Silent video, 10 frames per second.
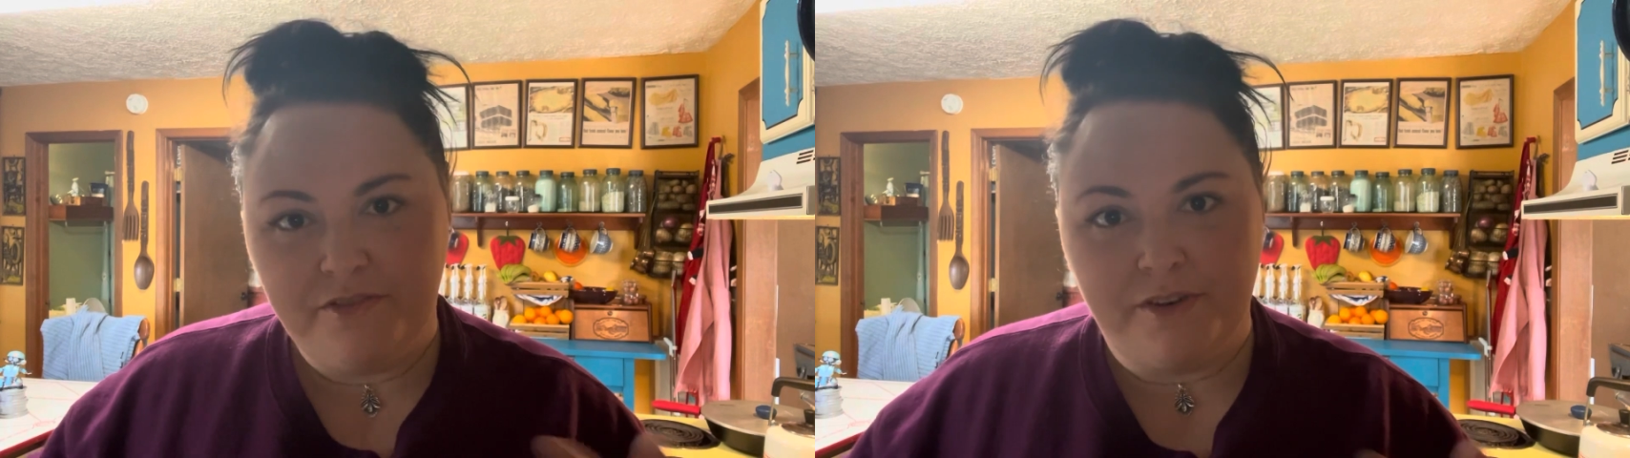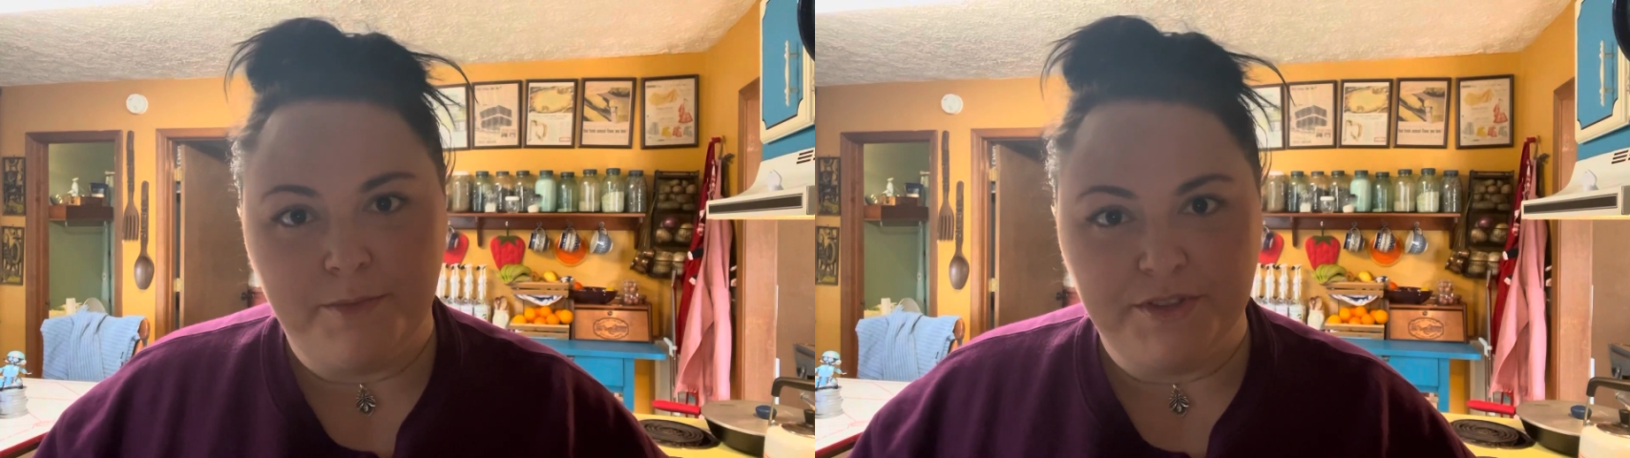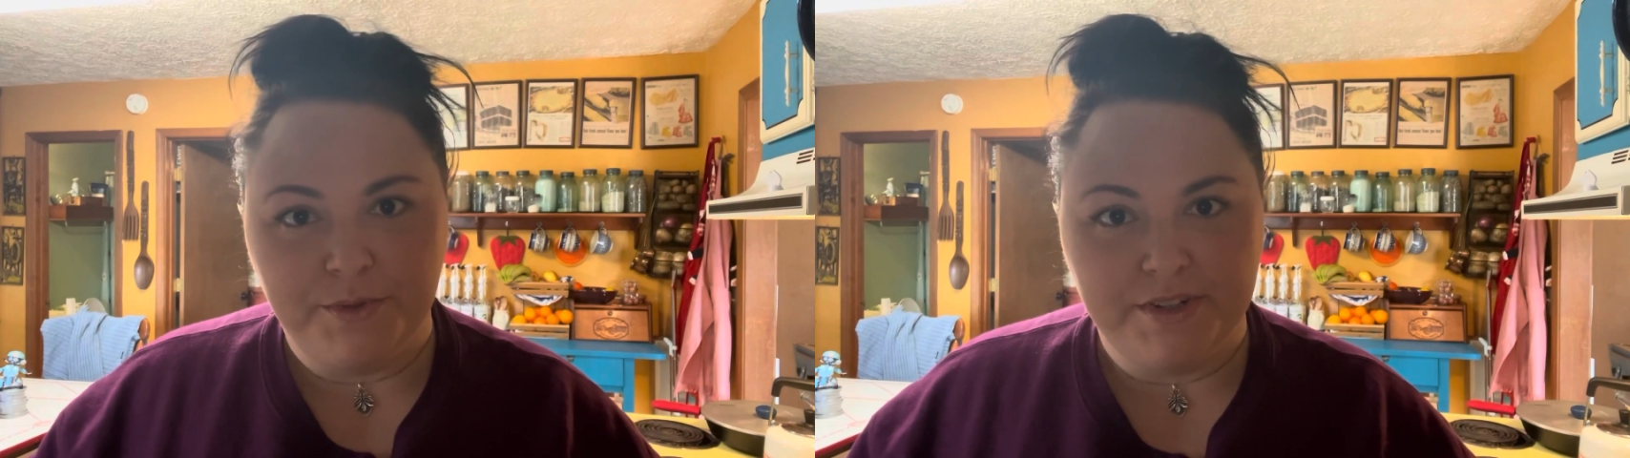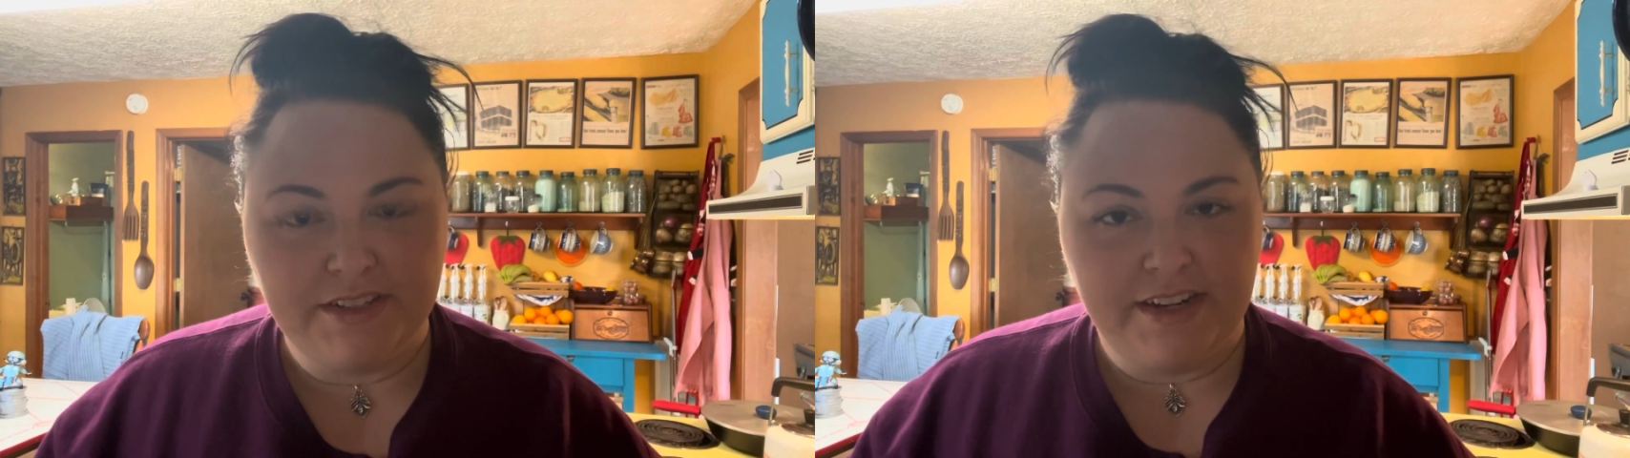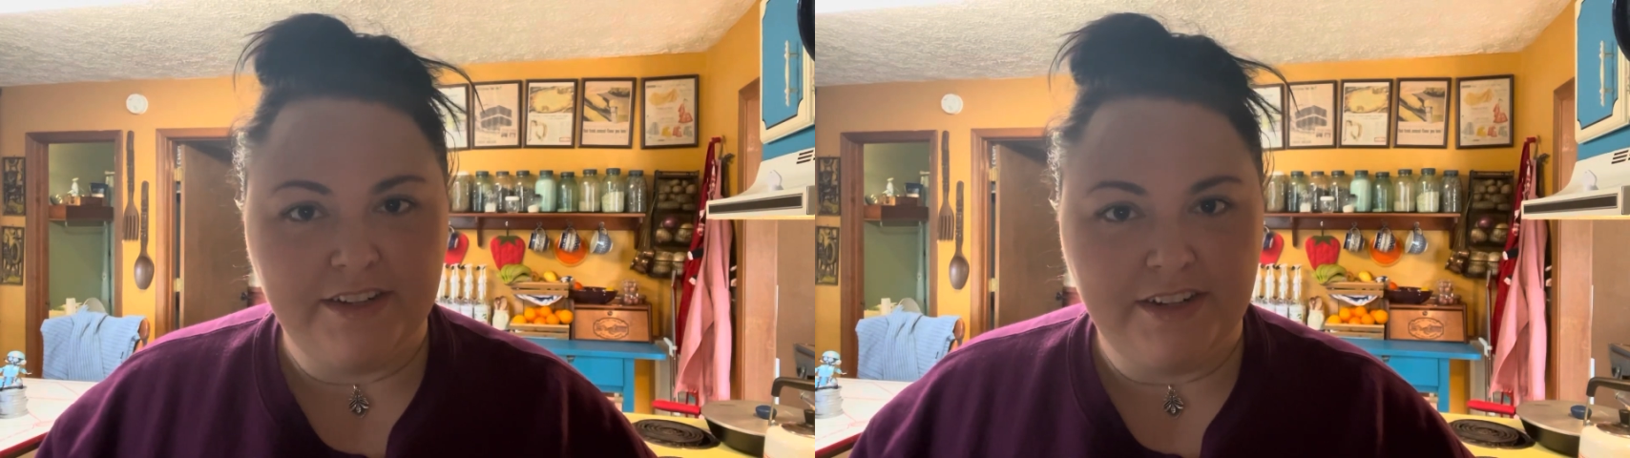from Azure
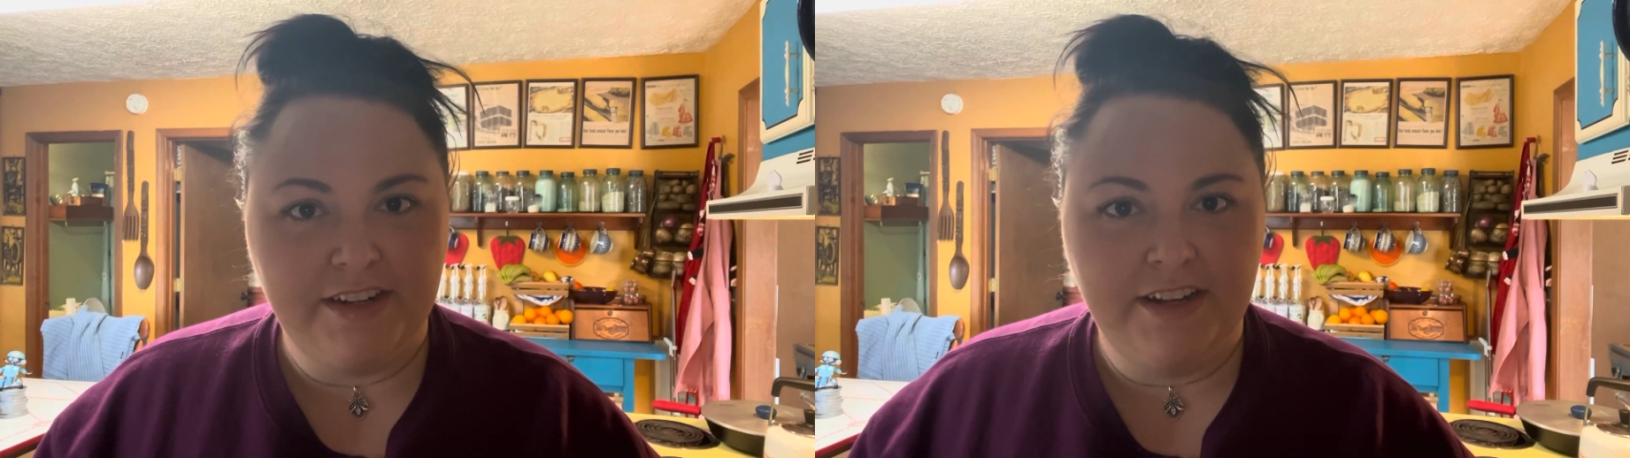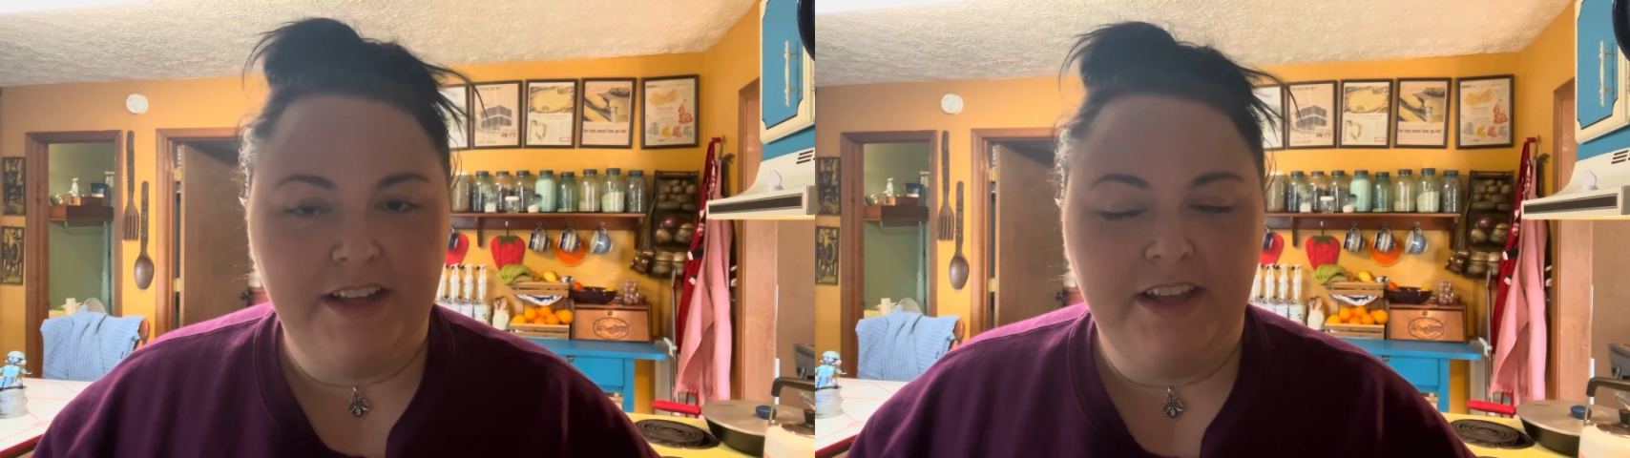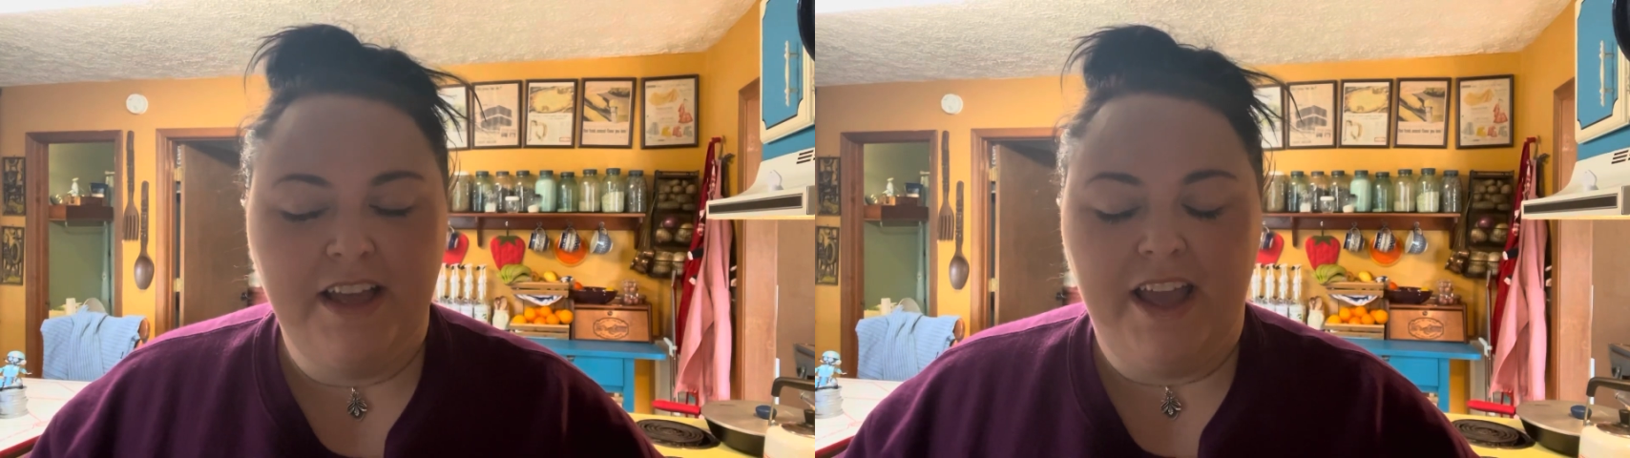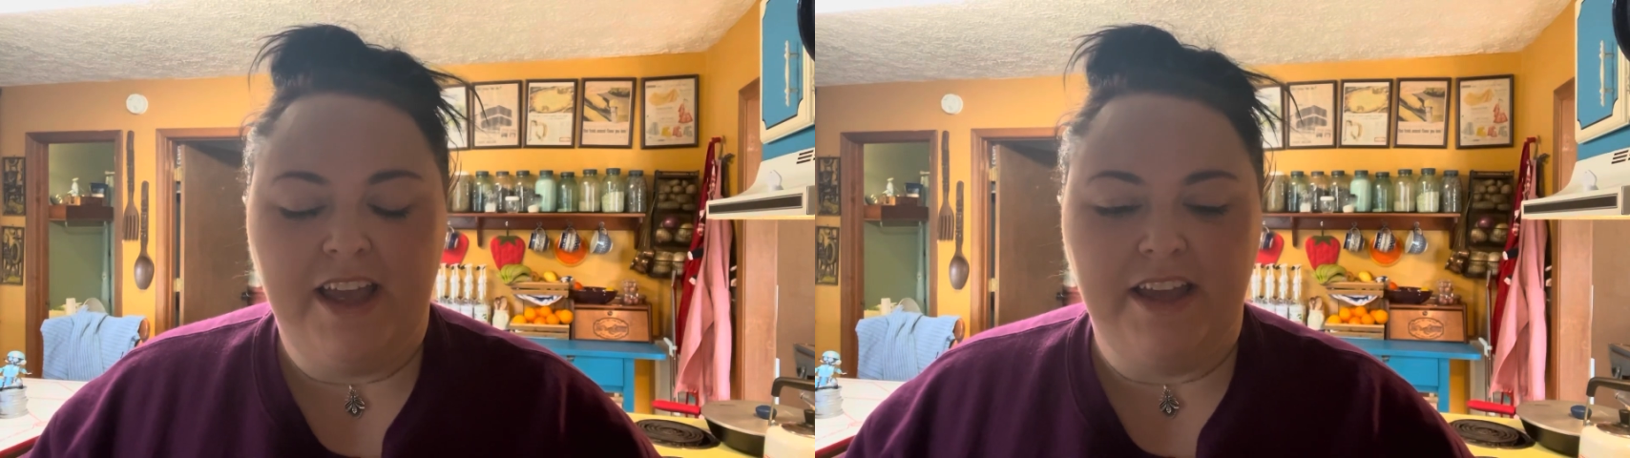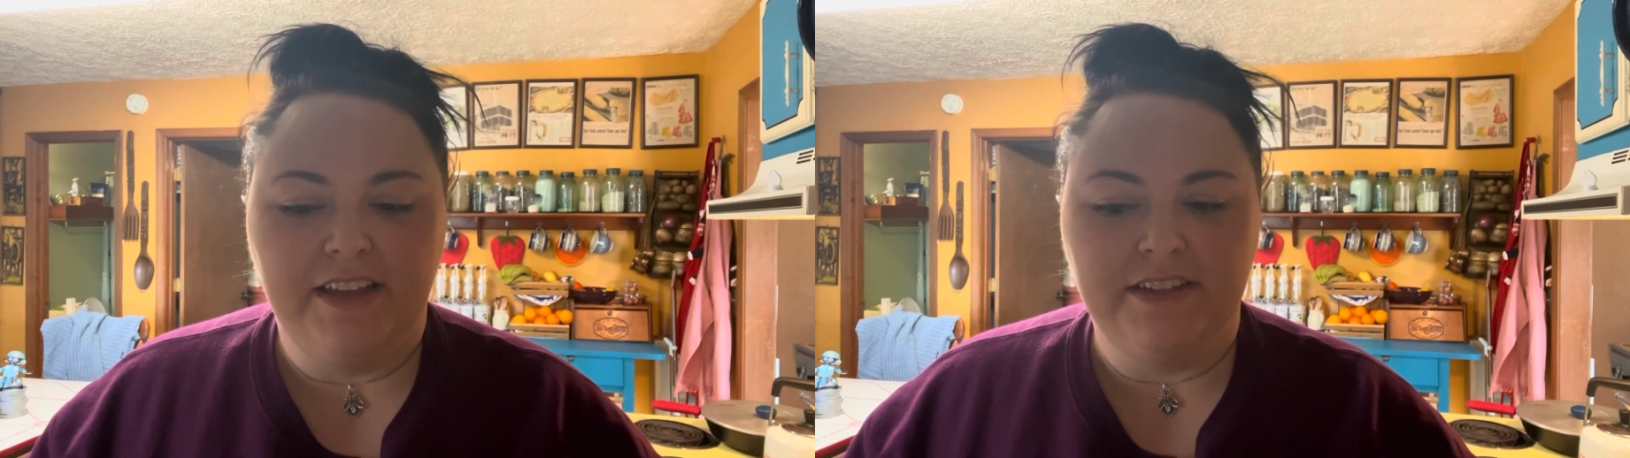Standard
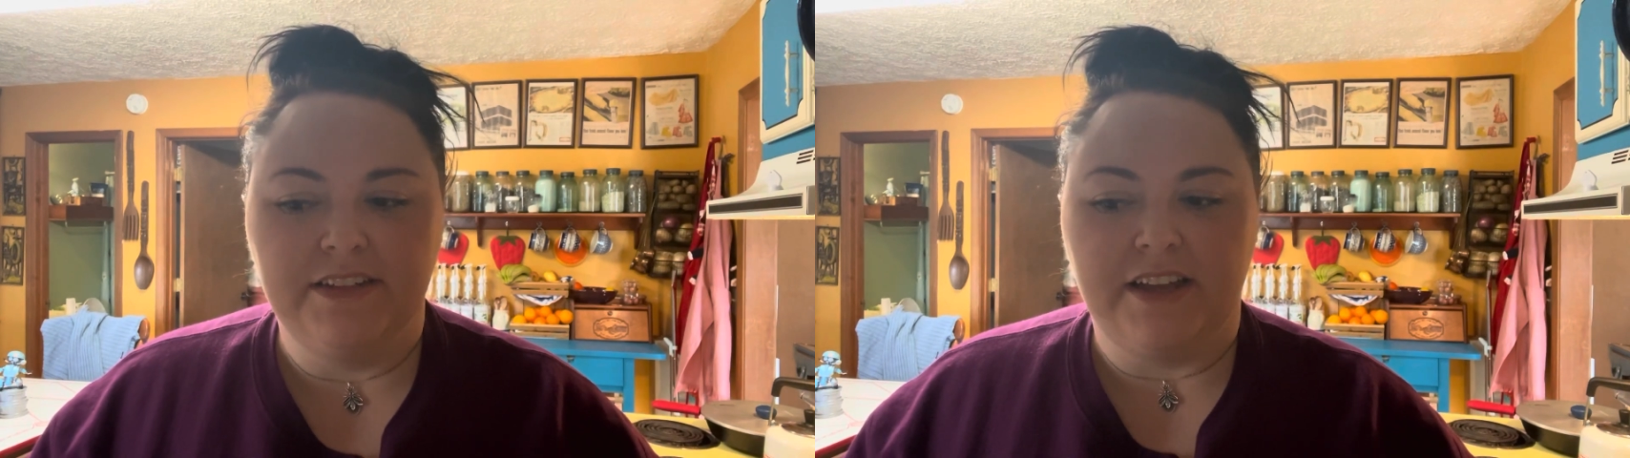and